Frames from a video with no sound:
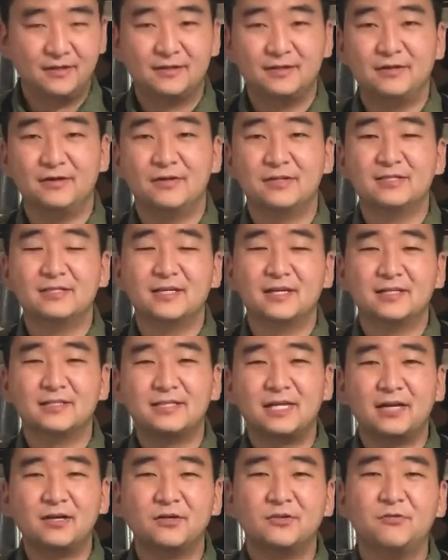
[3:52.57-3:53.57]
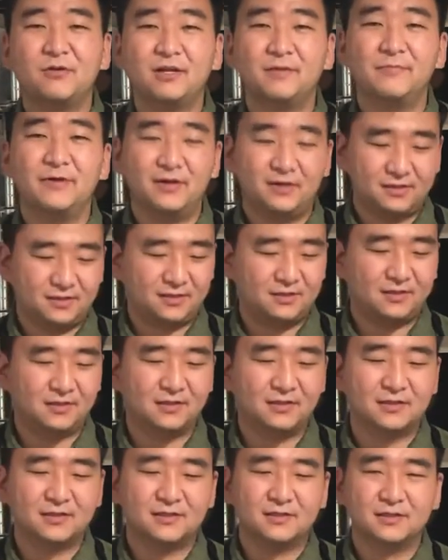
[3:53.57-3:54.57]
Now it's like 10 or 20 bucks,
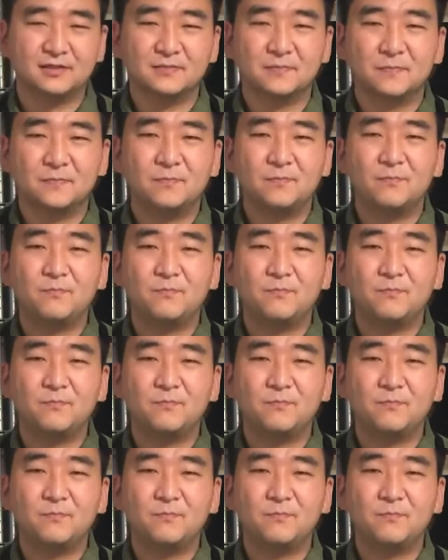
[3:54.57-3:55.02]
and this is